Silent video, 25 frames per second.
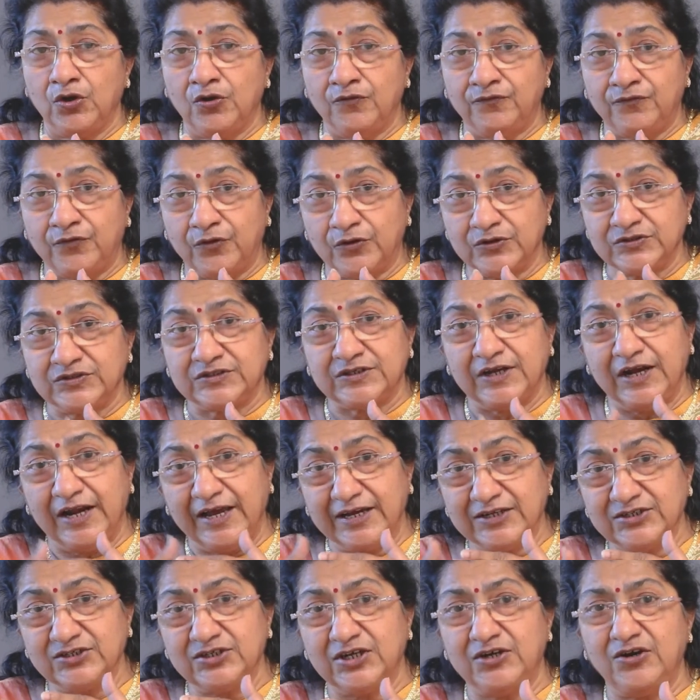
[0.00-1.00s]
For
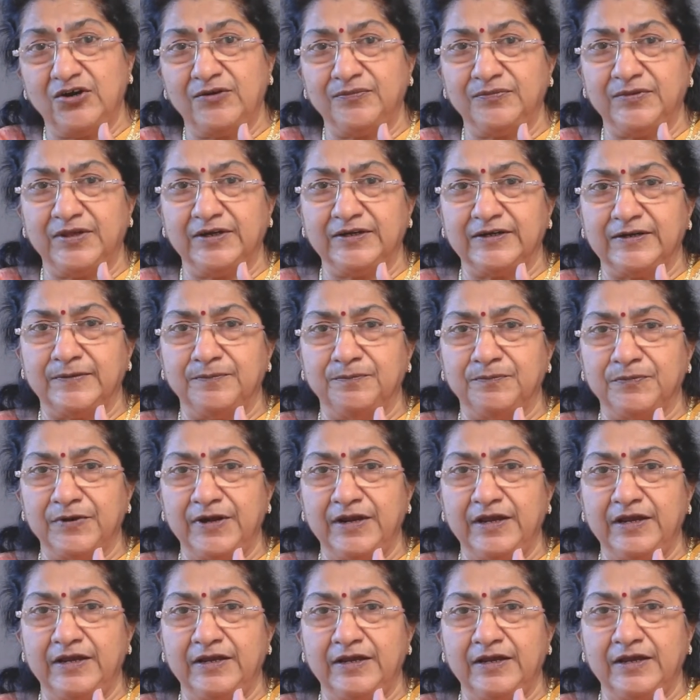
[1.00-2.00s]
selection of the
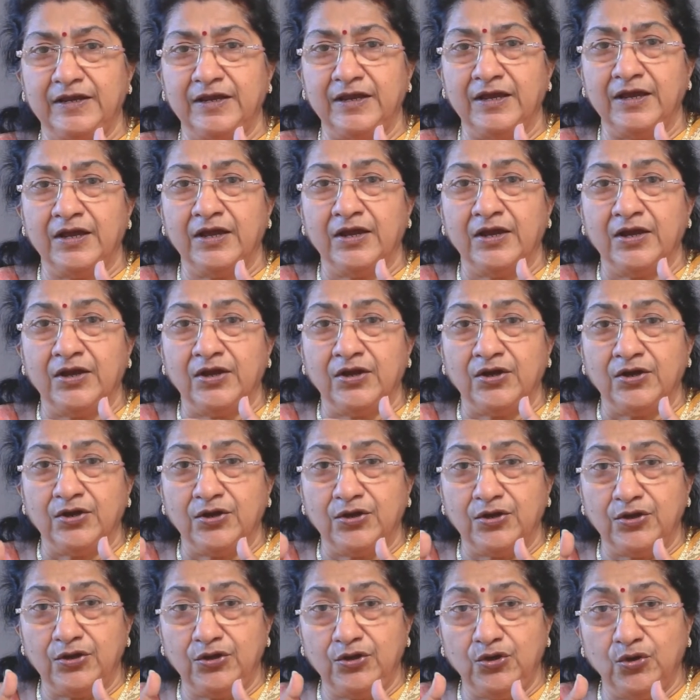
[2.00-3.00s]
company,
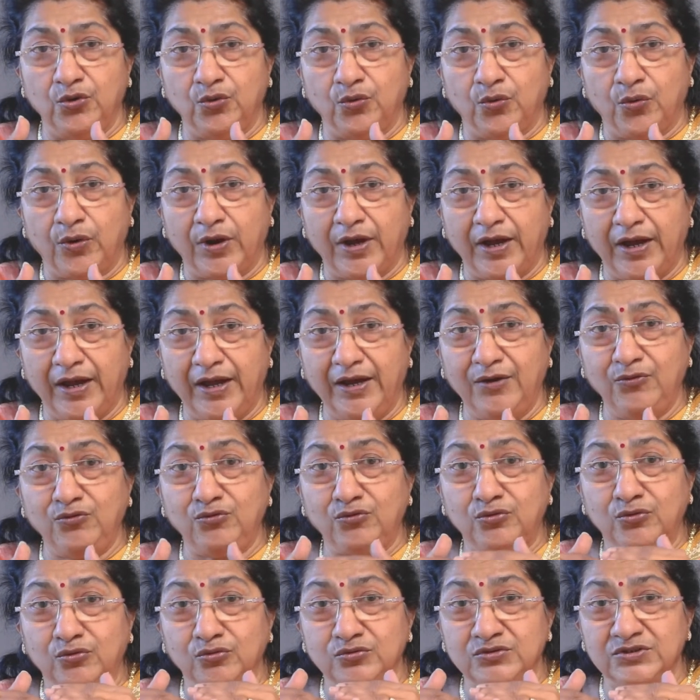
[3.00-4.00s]
you have
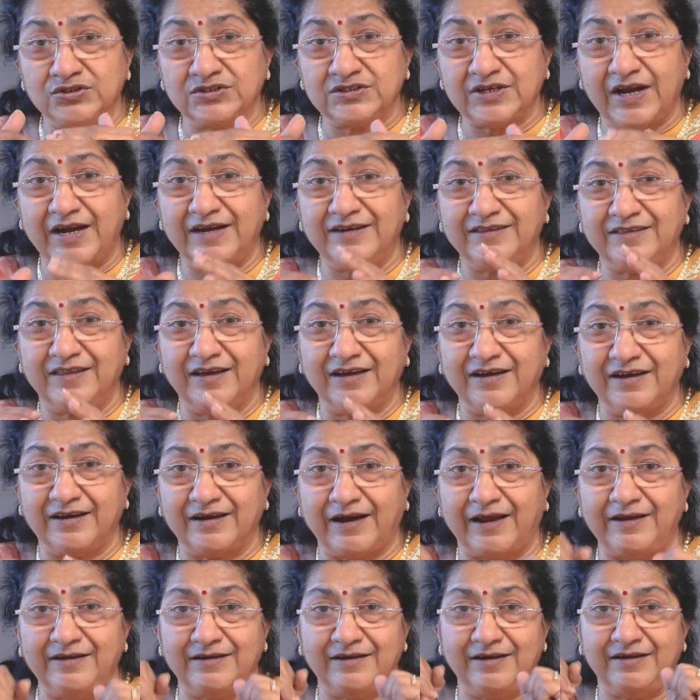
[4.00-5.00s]
to set the
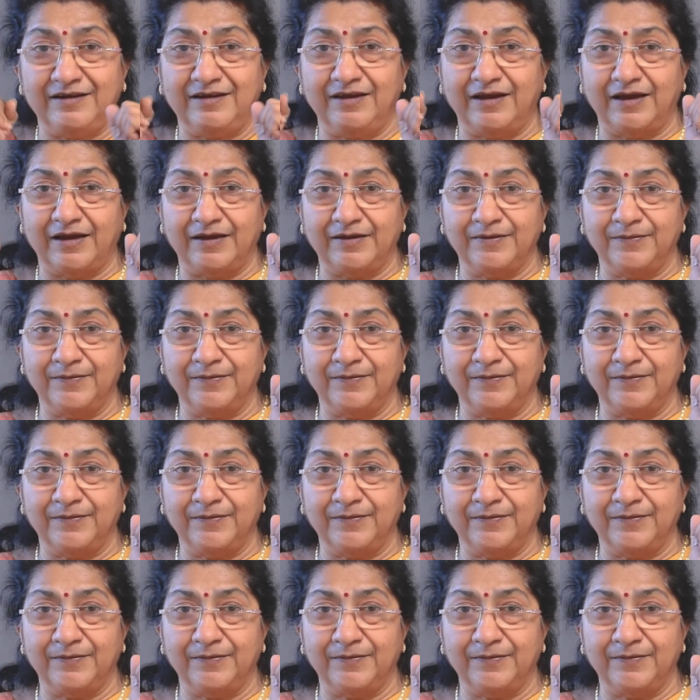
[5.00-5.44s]
criteria.